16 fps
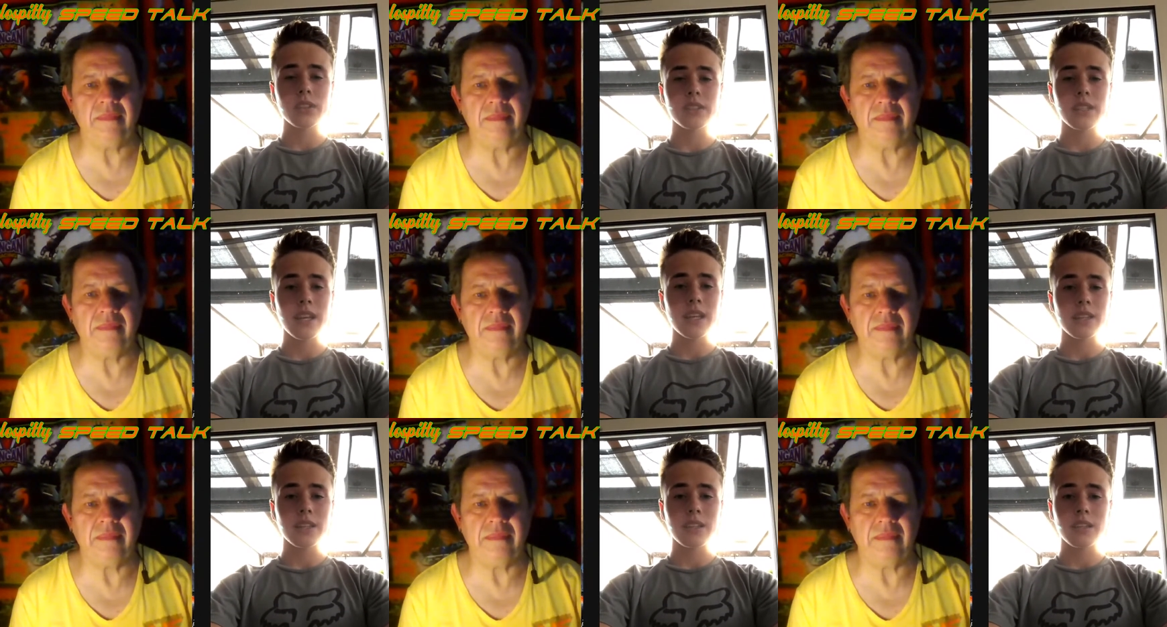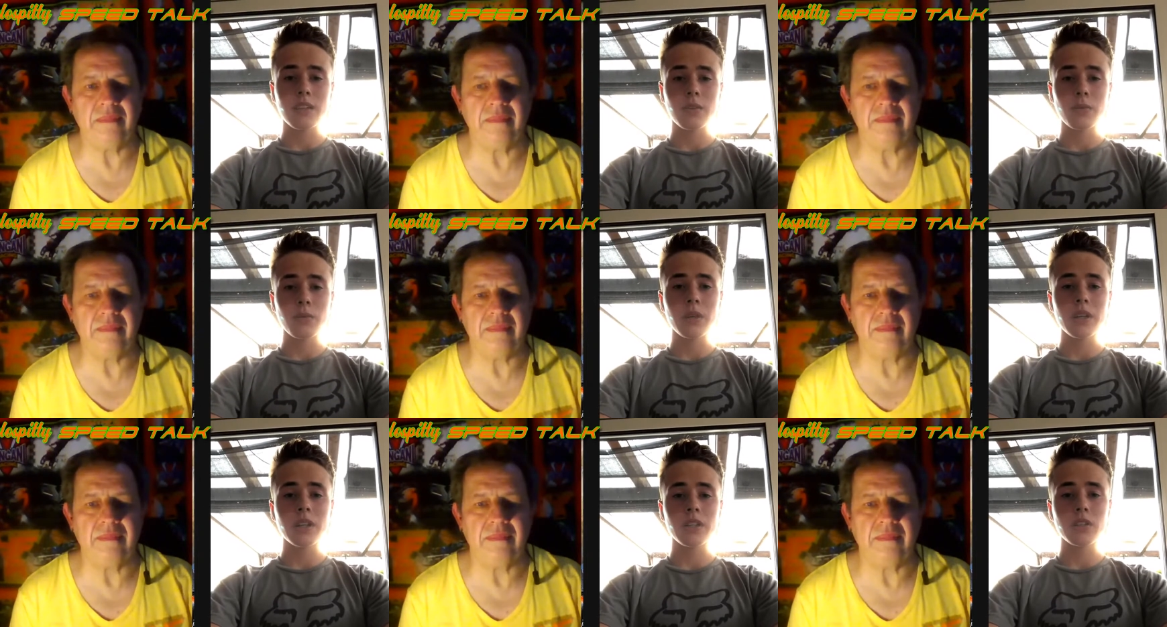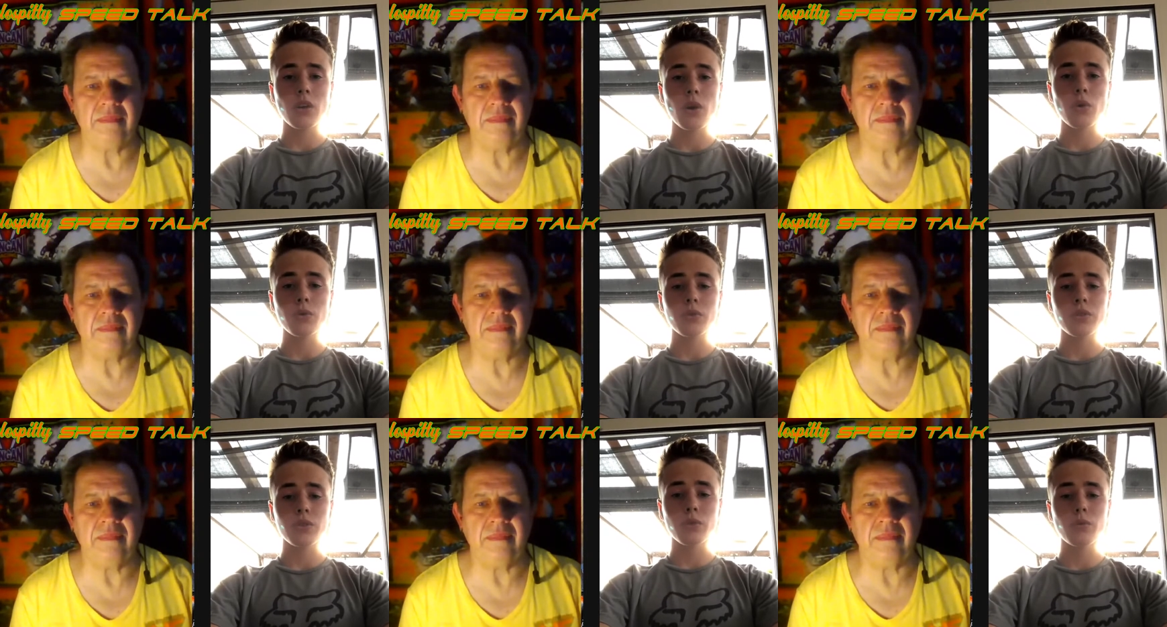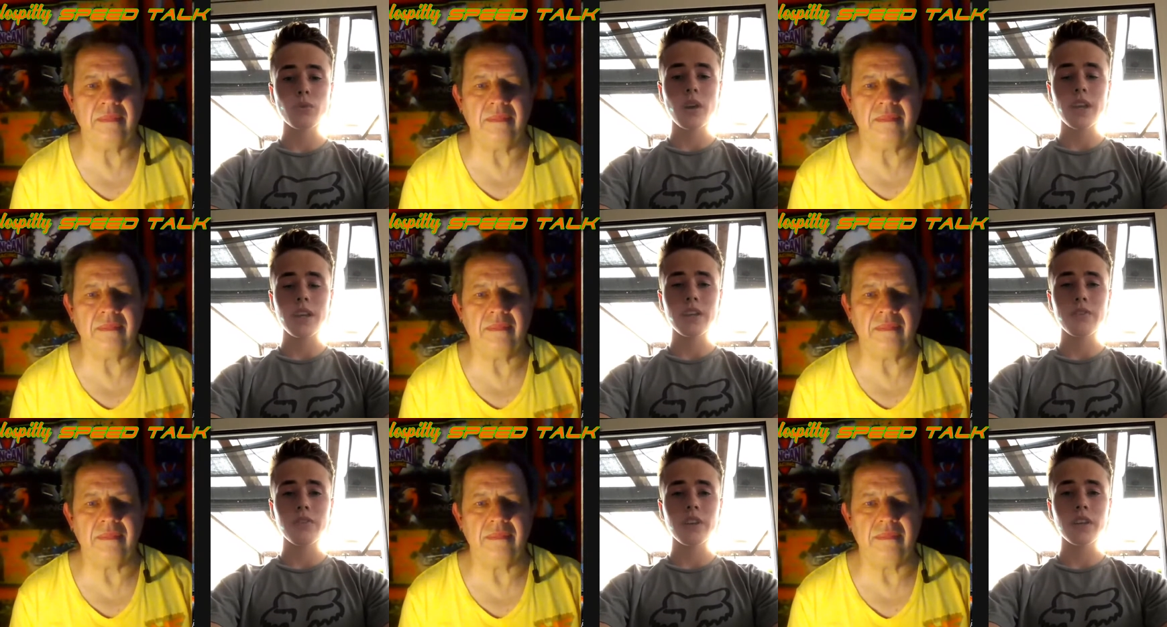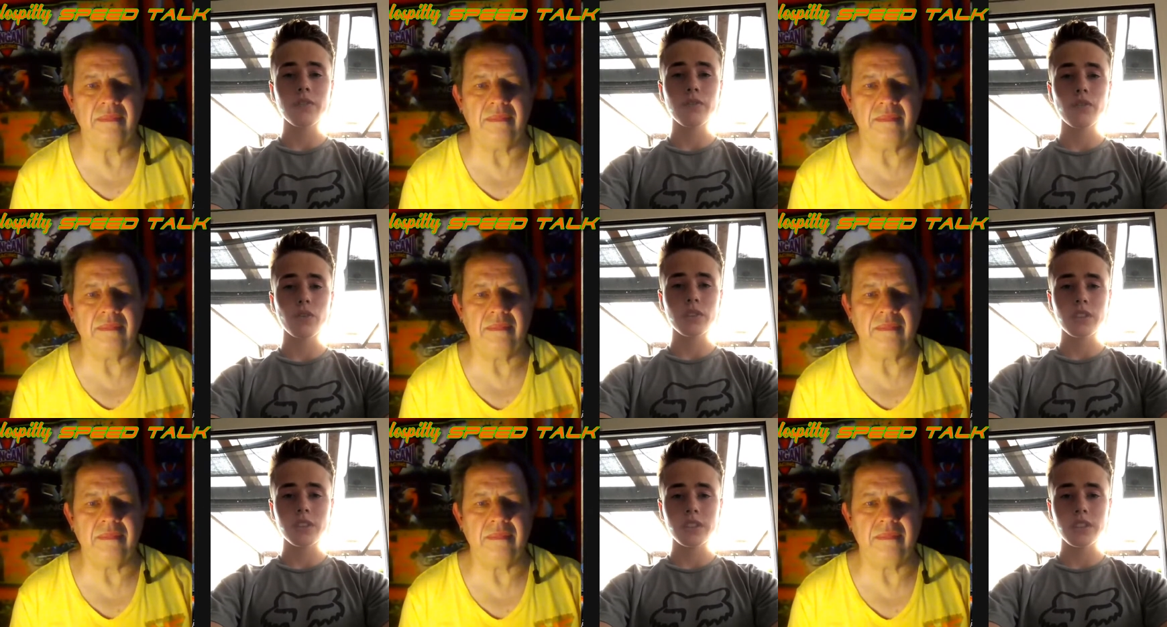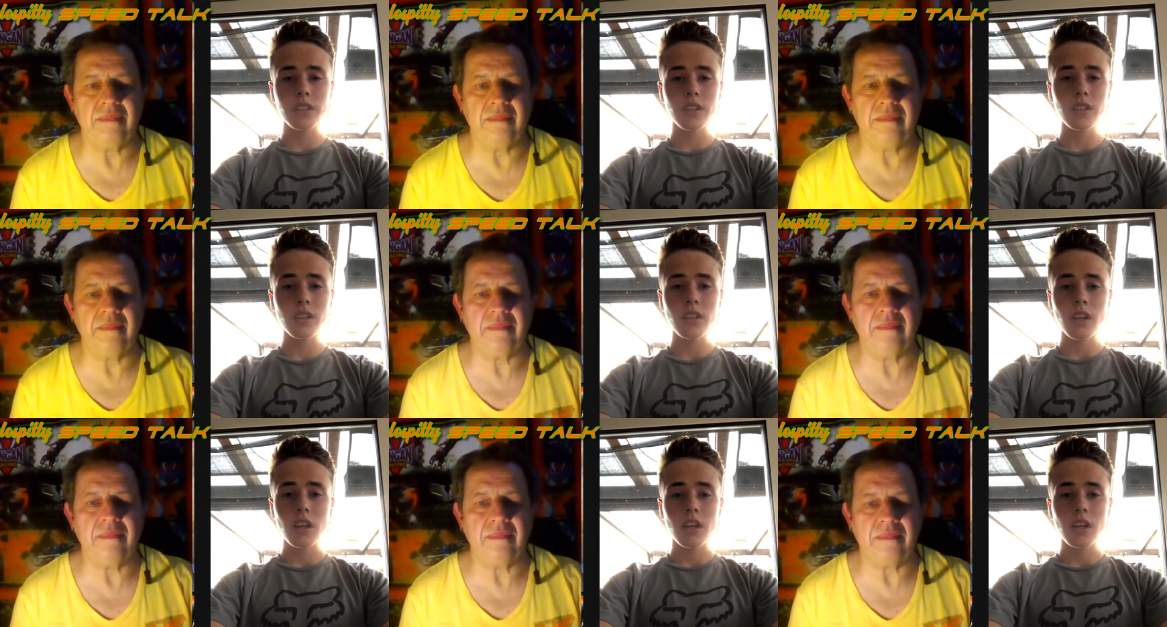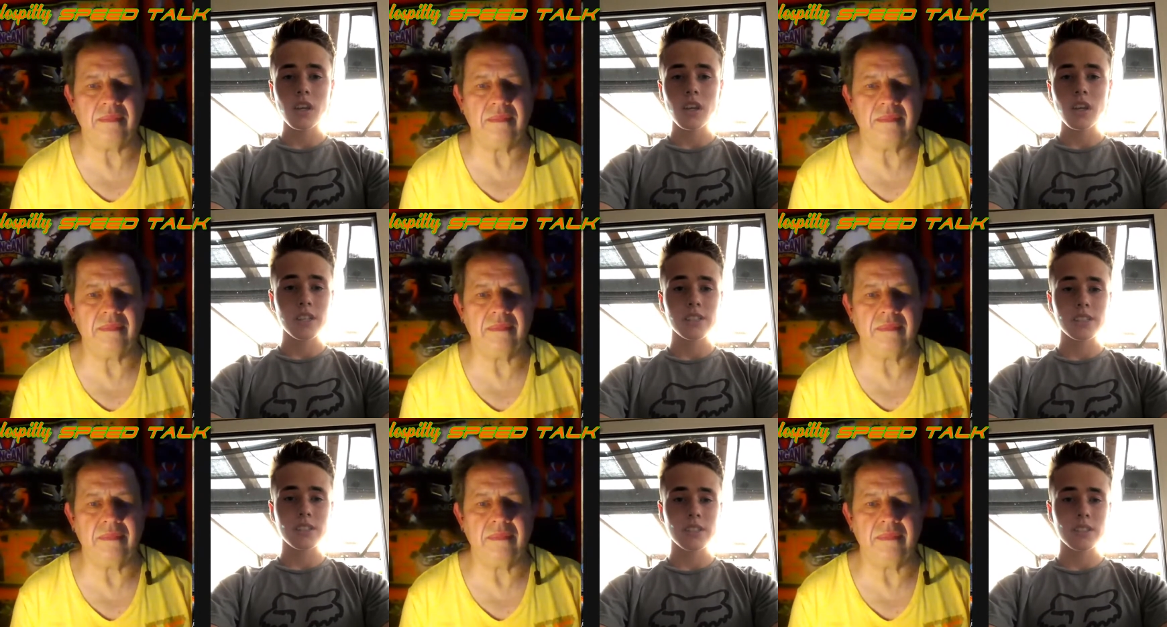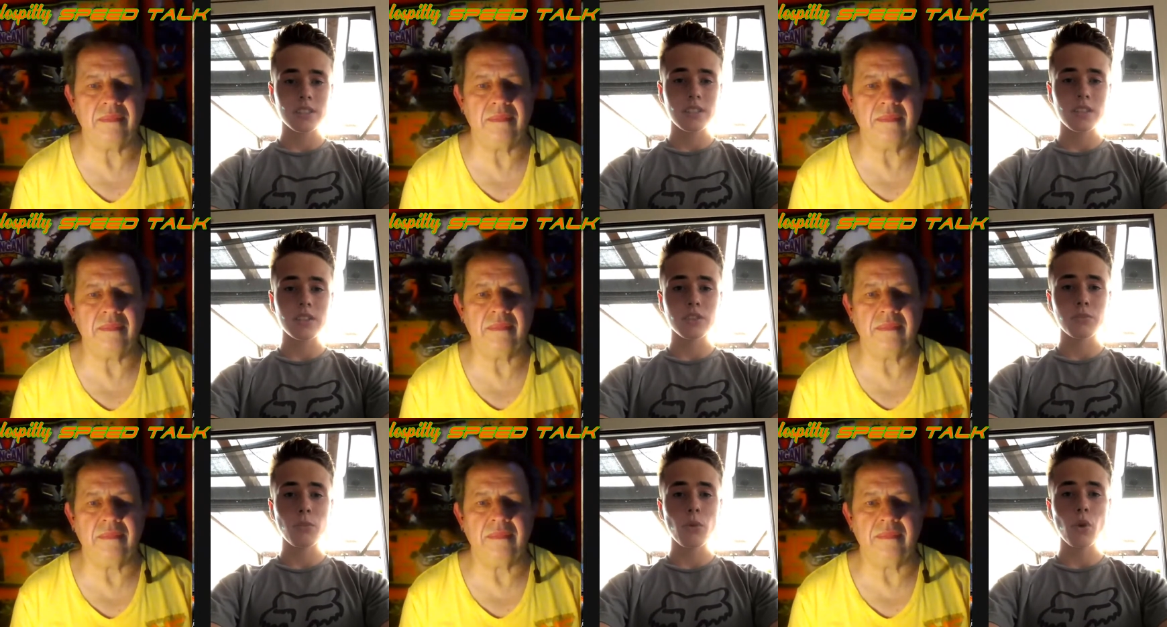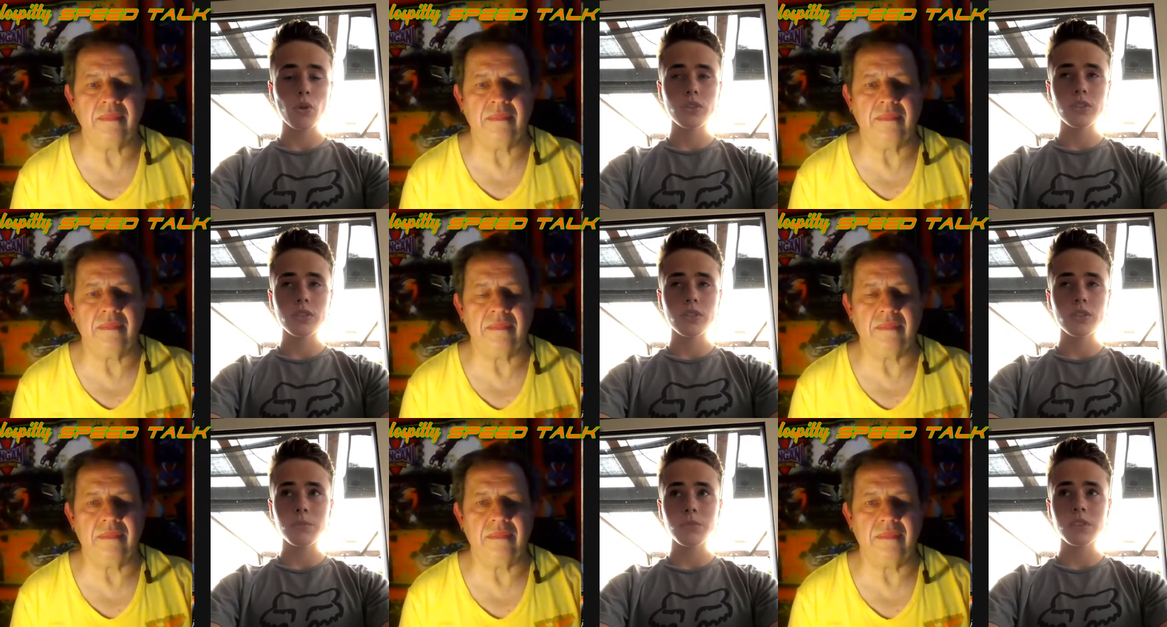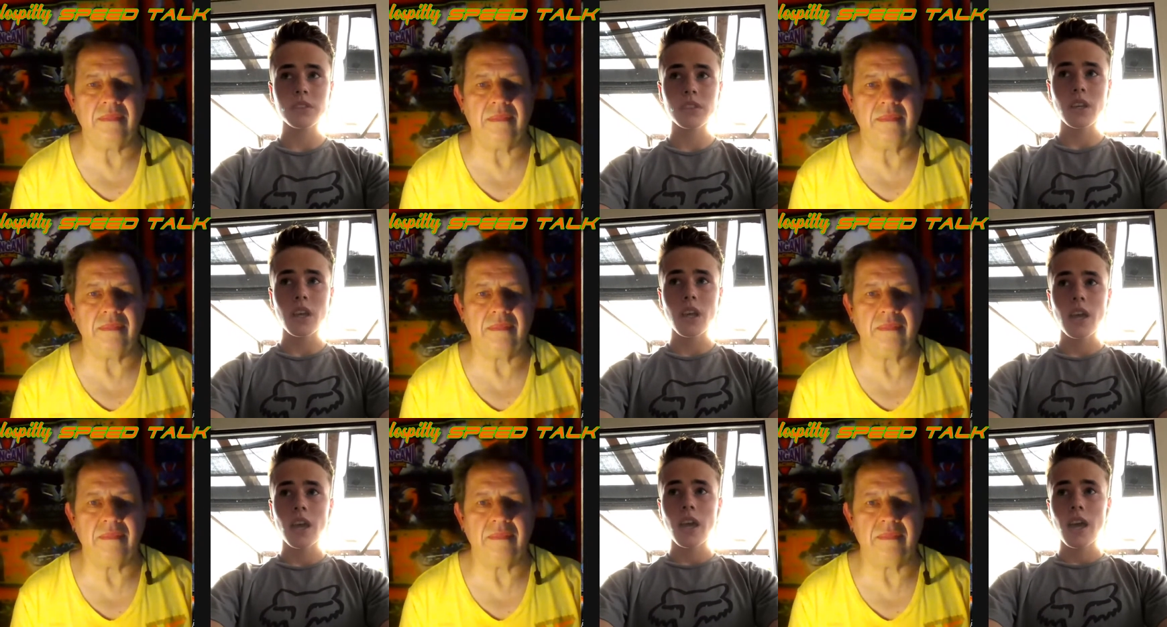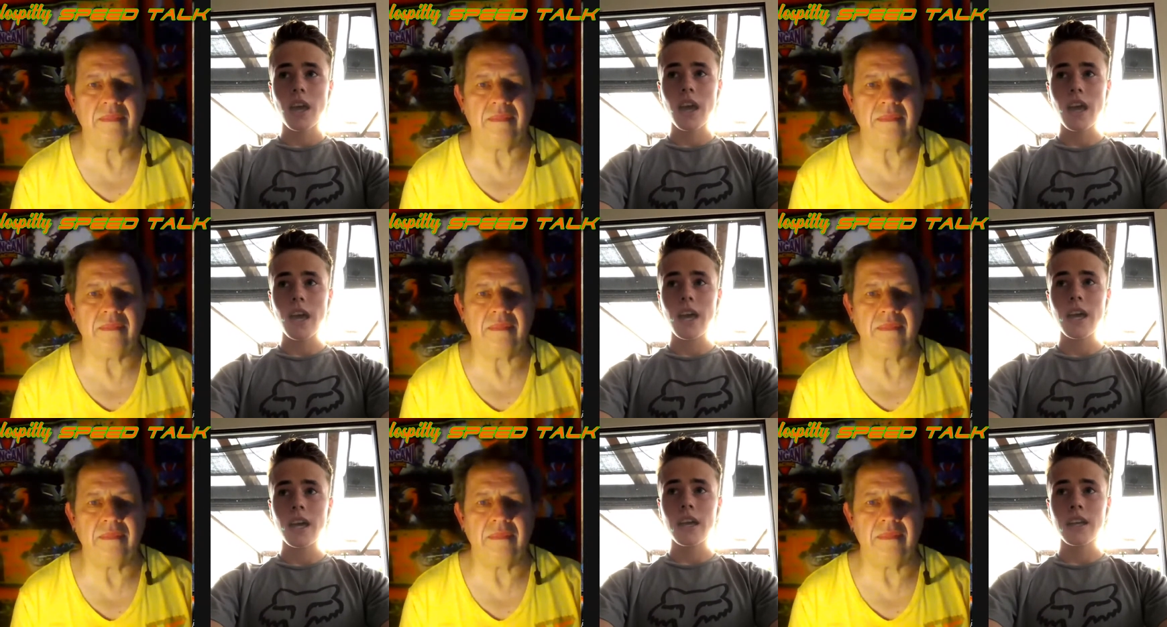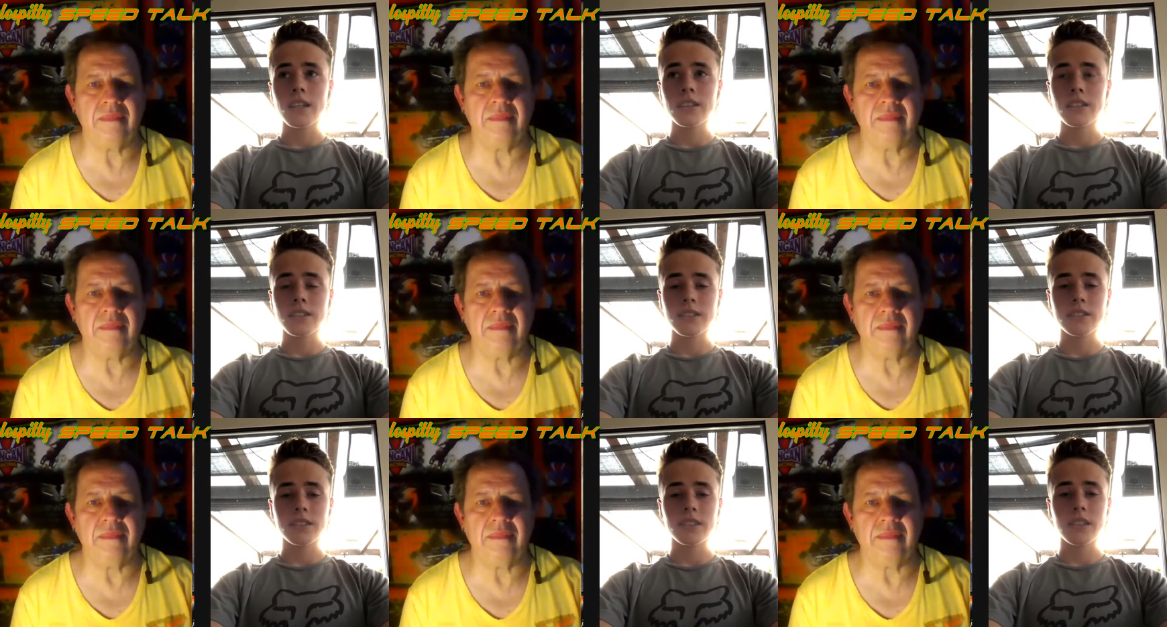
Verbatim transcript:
Speaker 1: said we don't do anything for this year, just the small teams, and